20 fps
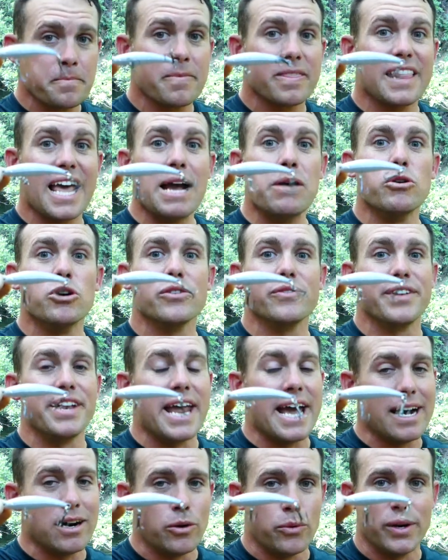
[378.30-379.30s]
they will
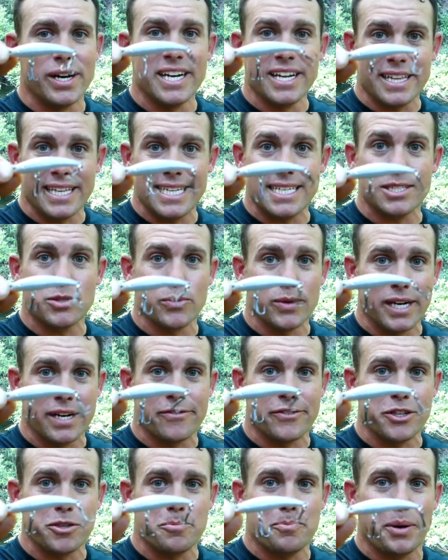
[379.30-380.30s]
nail one of these
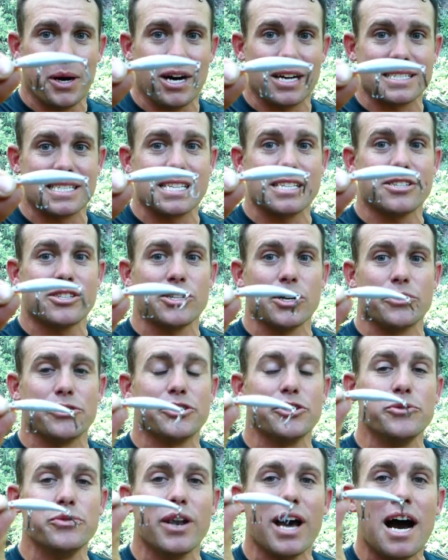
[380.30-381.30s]
whenever you pause it. So
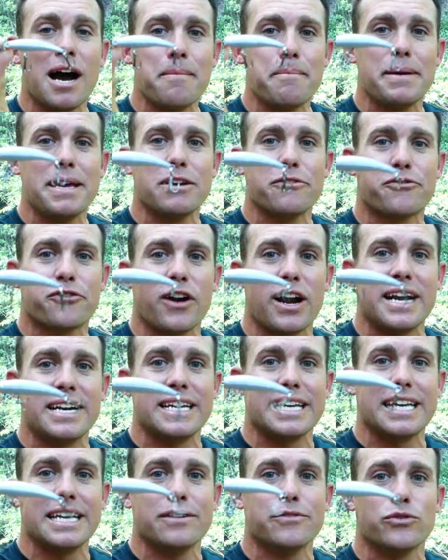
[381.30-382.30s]
do not be afraid
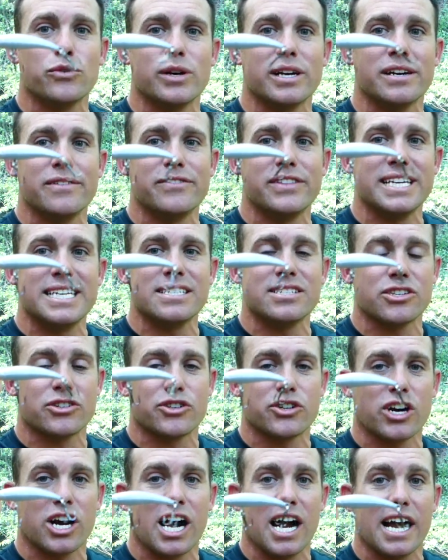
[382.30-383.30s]
to give one of these a
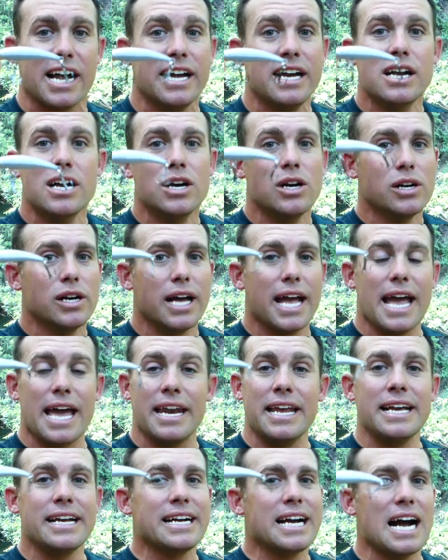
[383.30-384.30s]
try.
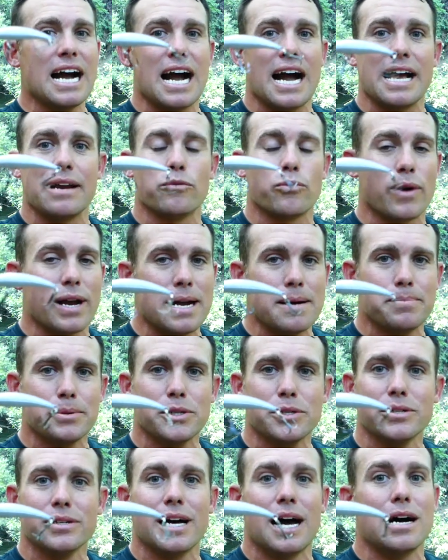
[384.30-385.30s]
Any kind,
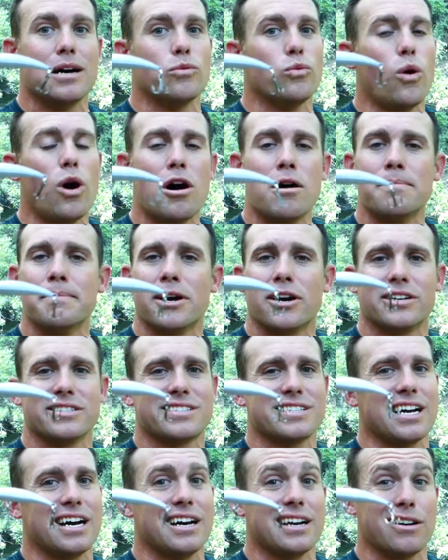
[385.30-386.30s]
Rebel,
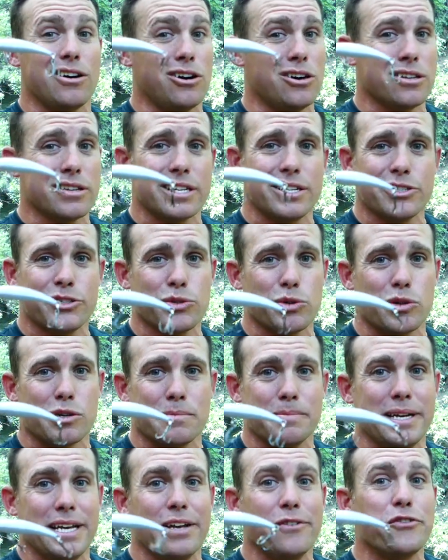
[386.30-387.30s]
Walmart's got all the
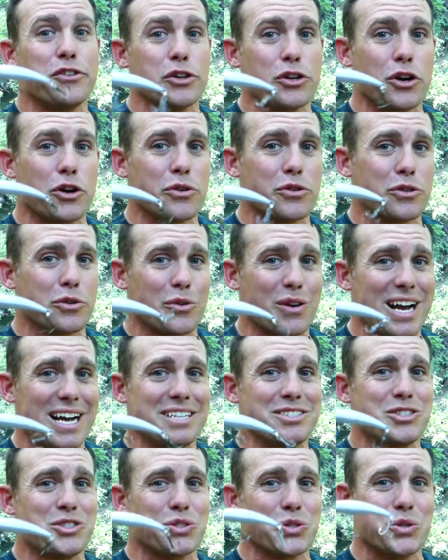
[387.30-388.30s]
assortment if you go to the
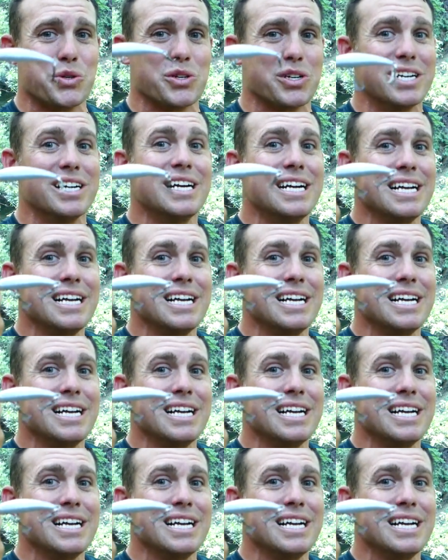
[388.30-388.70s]
right store